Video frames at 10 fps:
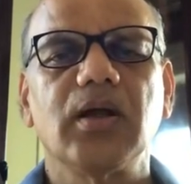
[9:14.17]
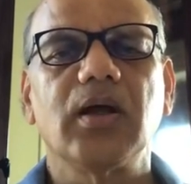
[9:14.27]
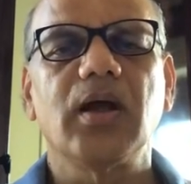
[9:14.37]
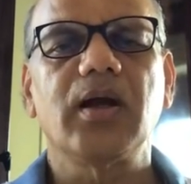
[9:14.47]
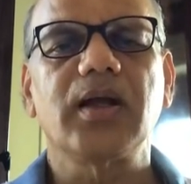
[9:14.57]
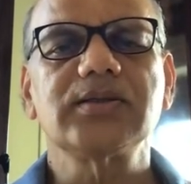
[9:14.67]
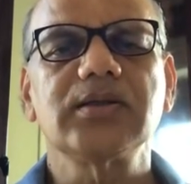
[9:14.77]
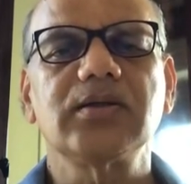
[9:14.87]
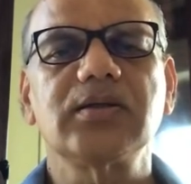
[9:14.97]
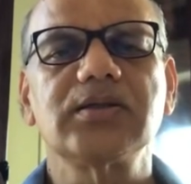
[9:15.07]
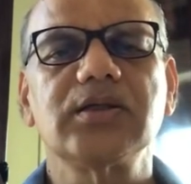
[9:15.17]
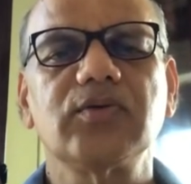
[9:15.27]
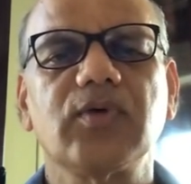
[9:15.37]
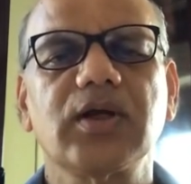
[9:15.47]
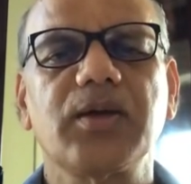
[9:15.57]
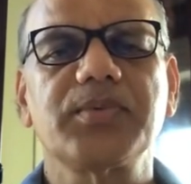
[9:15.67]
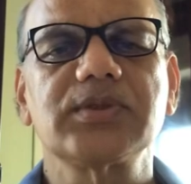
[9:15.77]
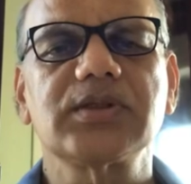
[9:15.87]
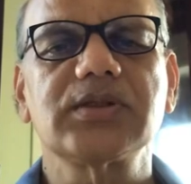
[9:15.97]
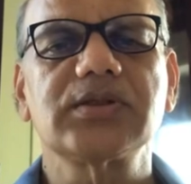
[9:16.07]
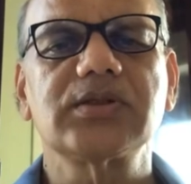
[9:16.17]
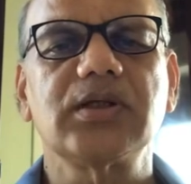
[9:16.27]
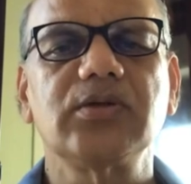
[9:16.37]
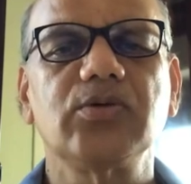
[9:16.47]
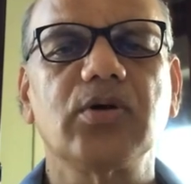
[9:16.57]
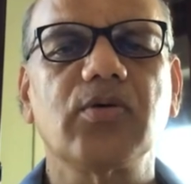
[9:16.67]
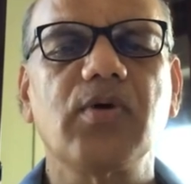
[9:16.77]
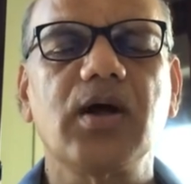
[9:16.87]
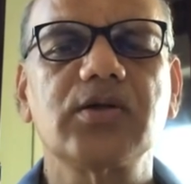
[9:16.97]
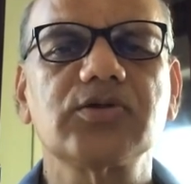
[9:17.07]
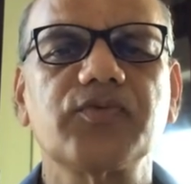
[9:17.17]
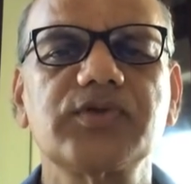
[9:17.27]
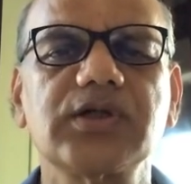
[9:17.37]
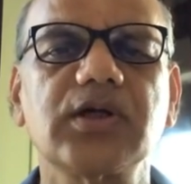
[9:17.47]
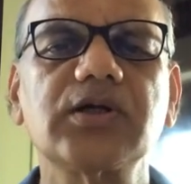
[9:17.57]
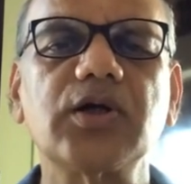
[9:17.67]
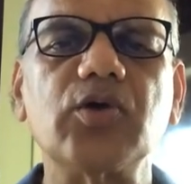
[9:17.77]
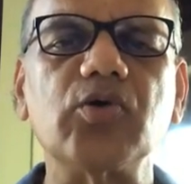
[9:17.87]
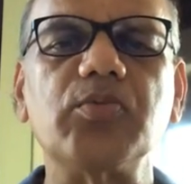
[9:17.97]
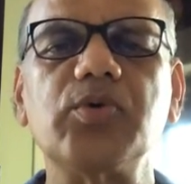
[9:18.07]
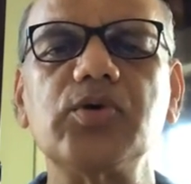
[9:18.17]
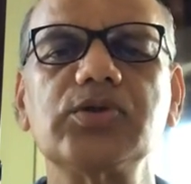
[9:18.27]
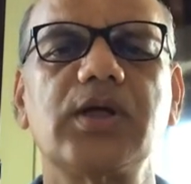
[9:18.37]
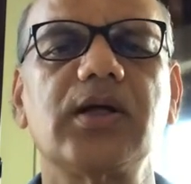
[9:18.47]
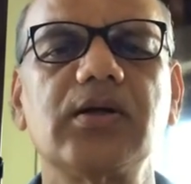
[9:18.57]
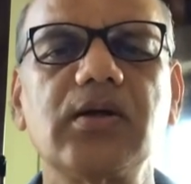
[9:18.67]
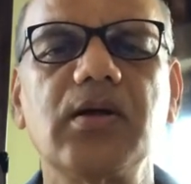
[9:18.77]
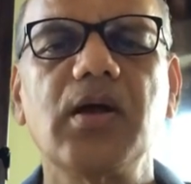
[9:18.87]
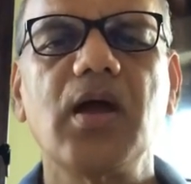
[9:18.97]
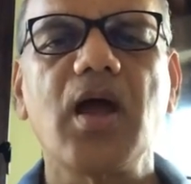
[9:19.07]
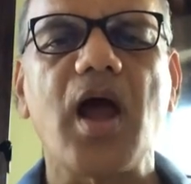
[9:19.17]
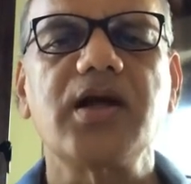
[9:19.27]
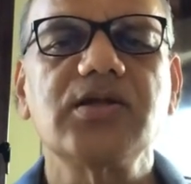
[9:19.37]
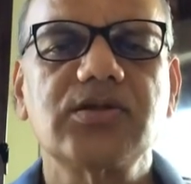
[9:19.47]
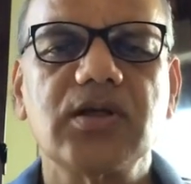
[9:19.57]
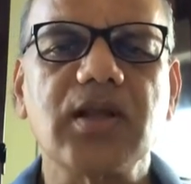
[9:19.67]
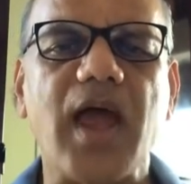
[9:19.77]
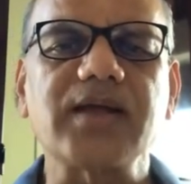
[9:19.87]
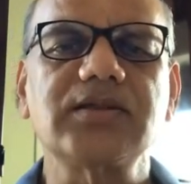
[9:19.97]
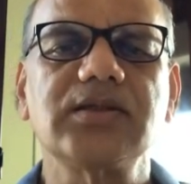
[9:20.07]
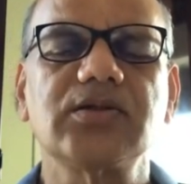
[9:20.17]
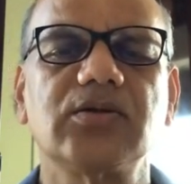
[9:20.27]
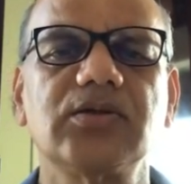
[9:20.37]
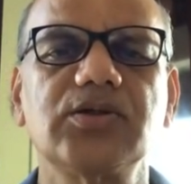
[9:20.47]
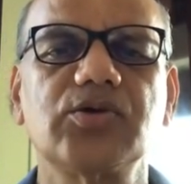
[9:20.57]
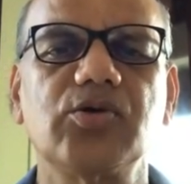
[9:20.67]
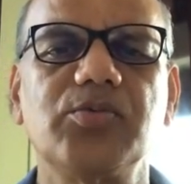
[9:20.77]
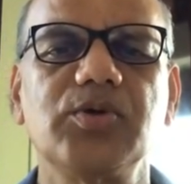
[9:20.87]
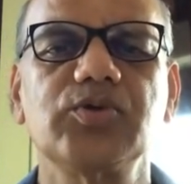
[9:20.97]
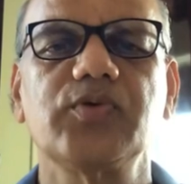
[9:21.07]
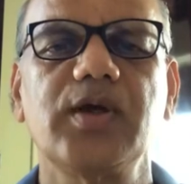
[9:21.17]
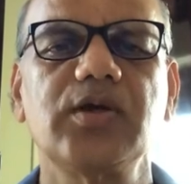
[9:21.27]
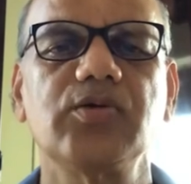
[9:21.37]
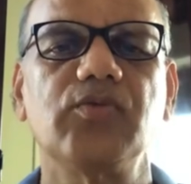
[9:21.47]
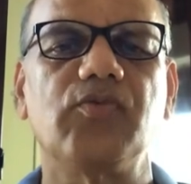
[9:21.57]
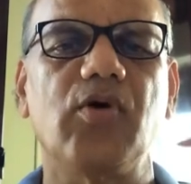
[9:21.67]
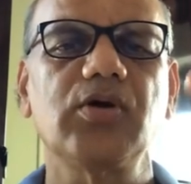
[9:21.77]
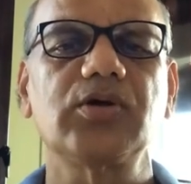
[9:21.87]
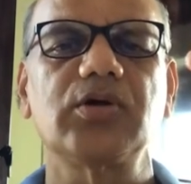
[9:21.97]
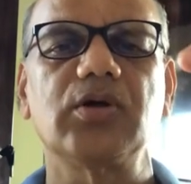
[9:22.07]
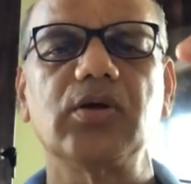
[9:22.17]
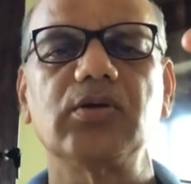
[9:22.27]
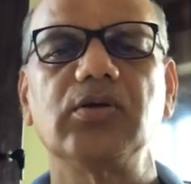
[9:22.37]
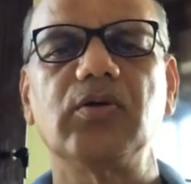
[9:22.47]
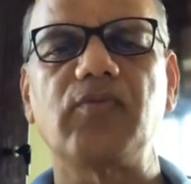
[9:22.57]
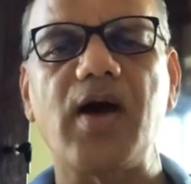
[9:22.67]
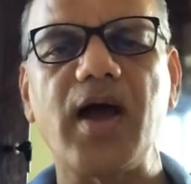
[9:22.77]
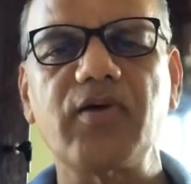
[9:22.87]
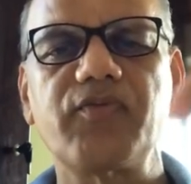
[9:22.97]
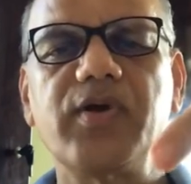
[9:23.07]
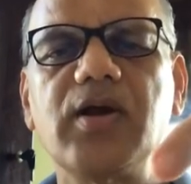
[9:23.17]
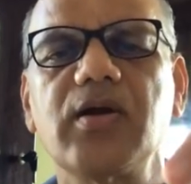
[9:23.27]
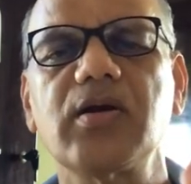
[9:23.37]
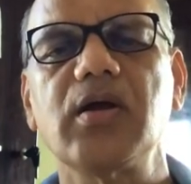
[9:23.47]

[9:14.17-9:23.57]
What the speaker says: And as a result, what happens is, then you require sophisticated robots and additional axis on these robots, where you want the wire feeder